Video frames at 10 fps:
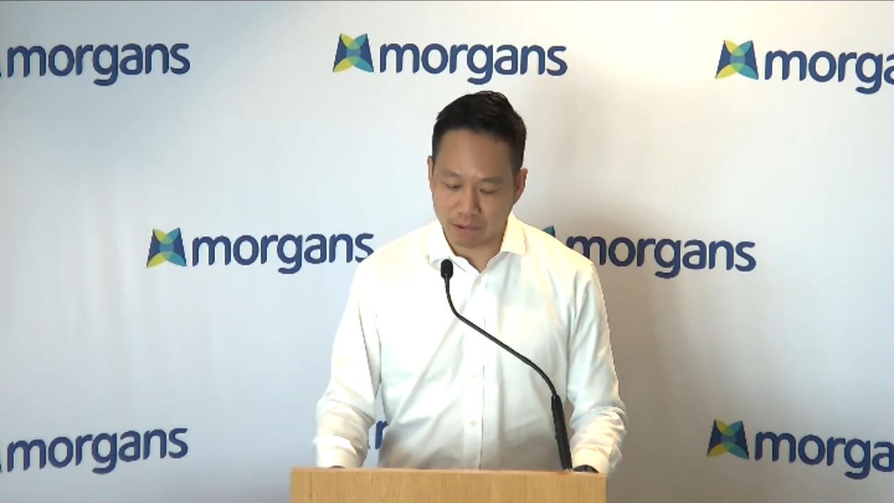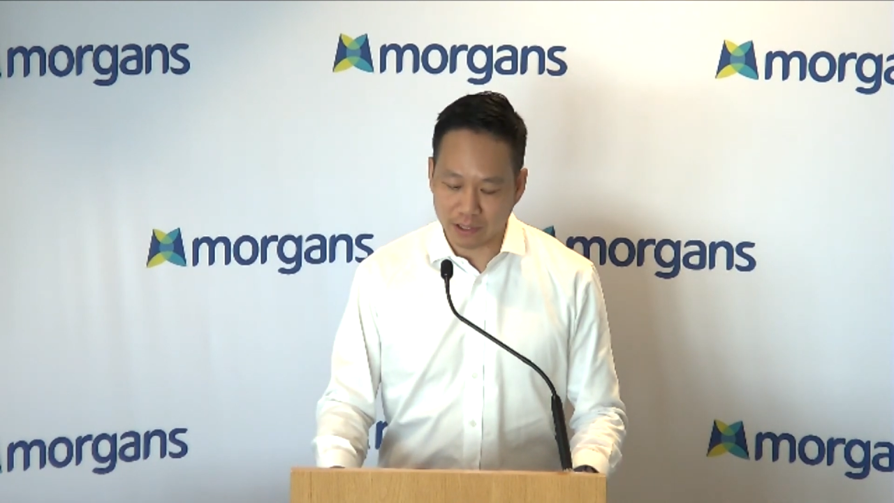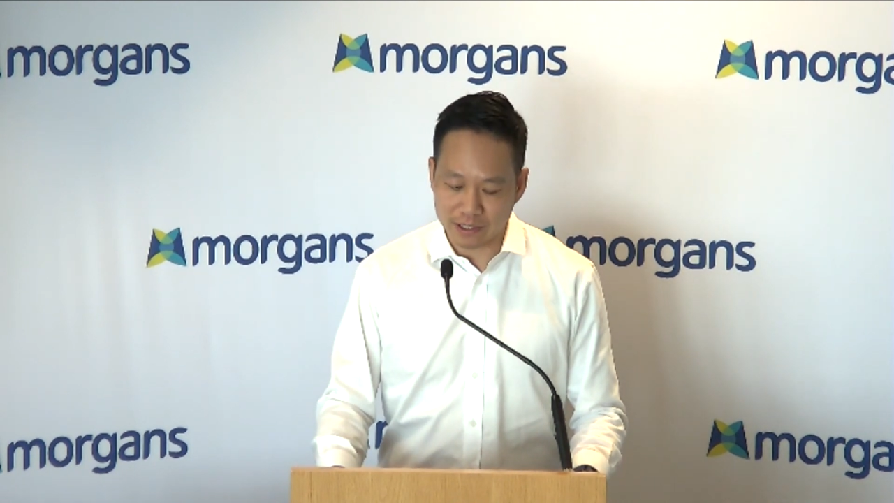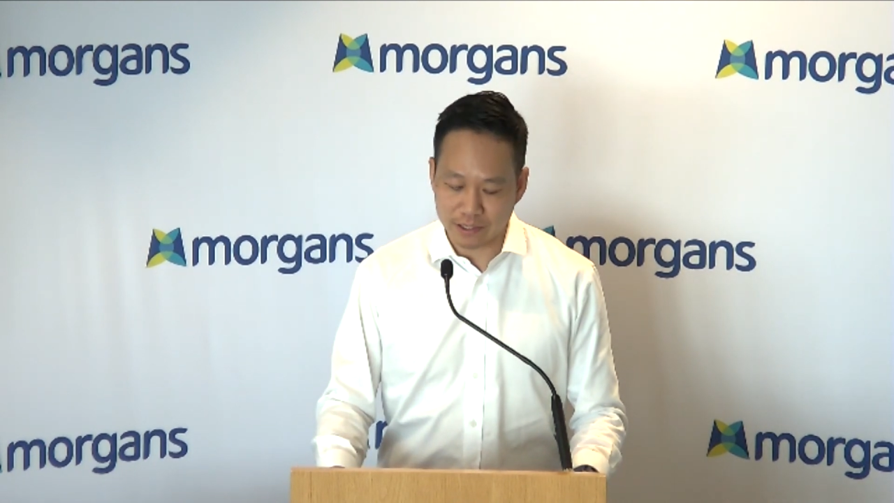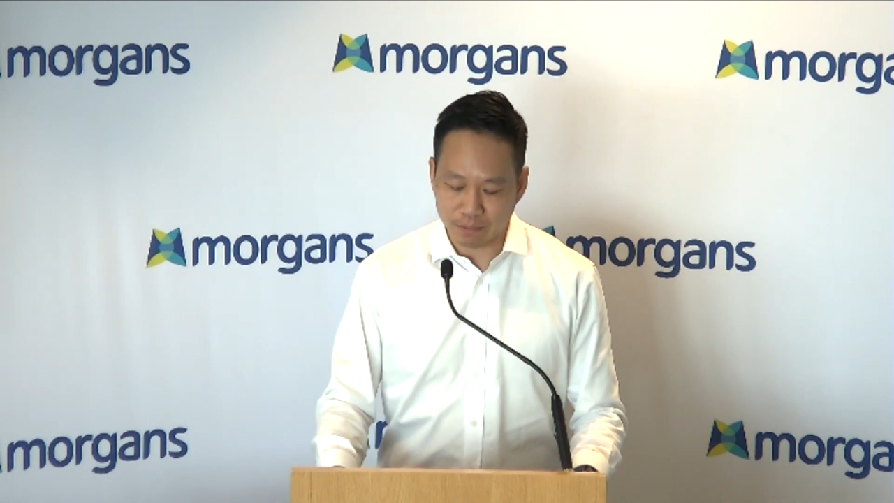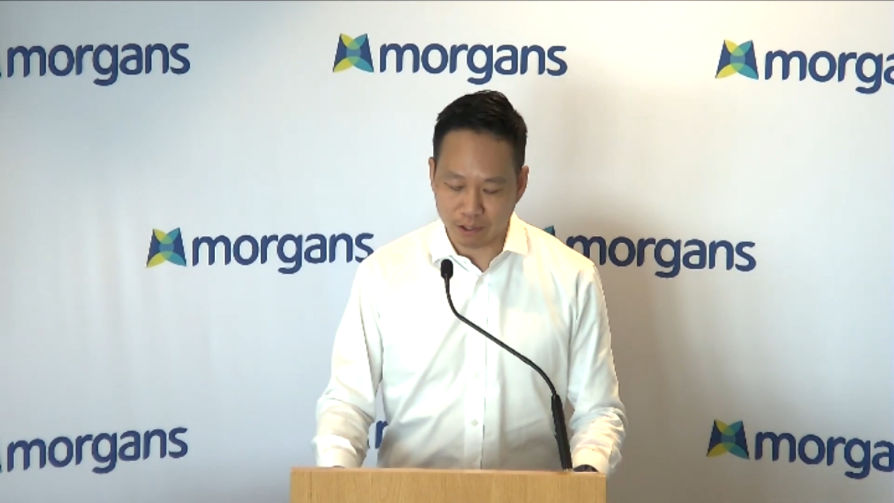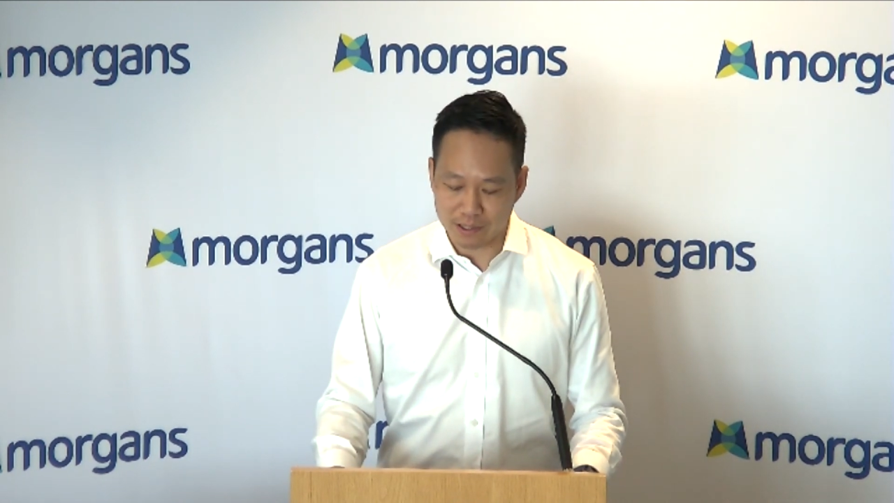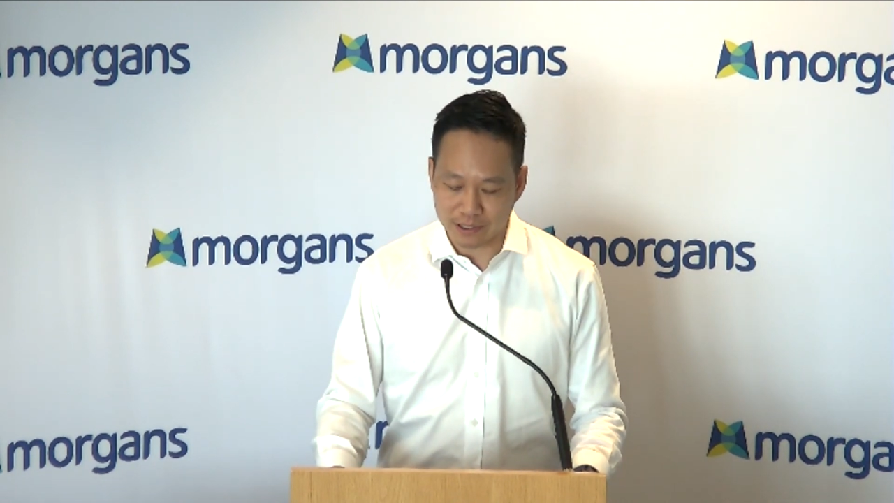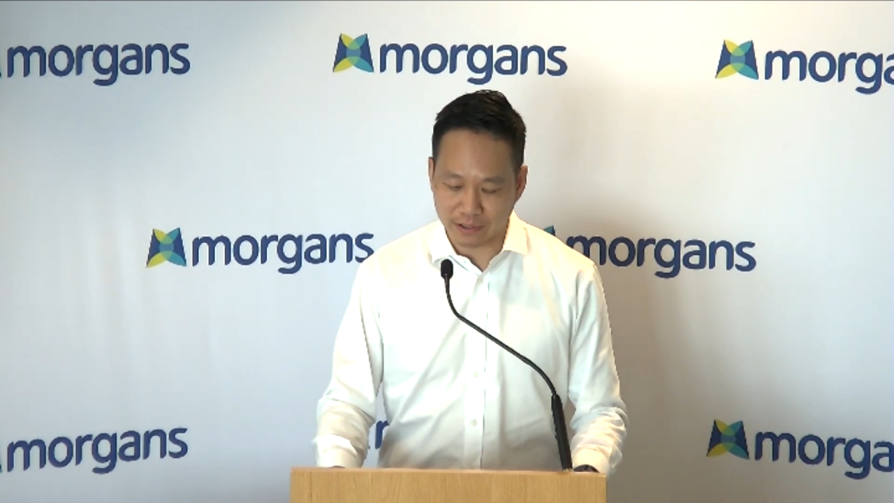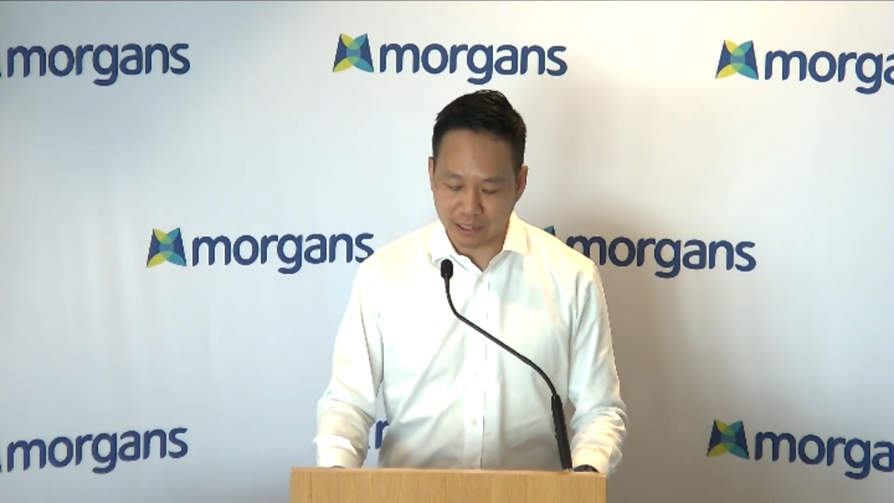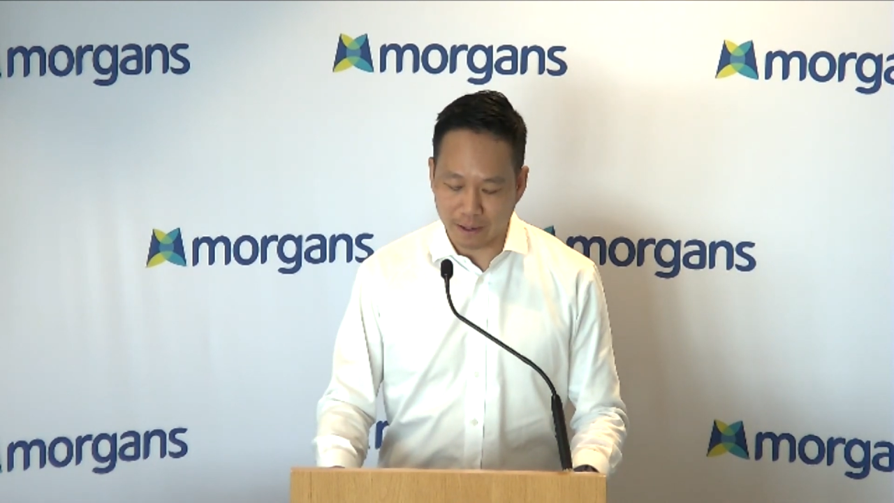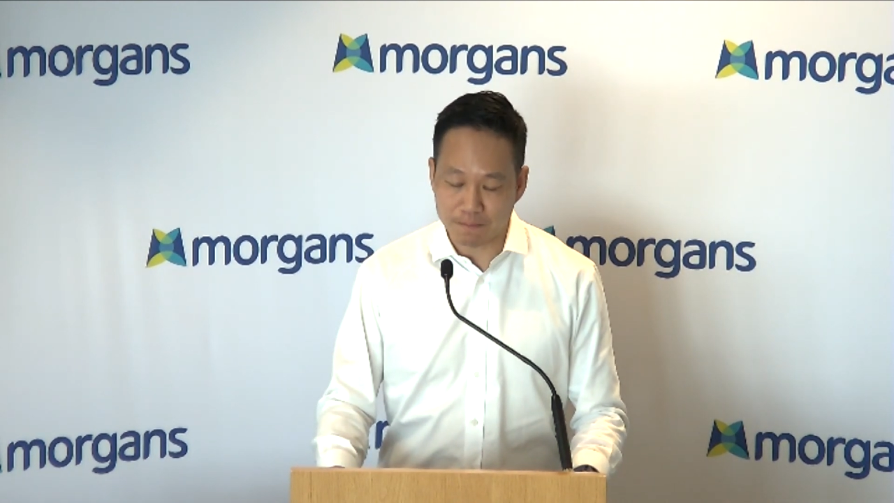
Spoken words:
really surprising on the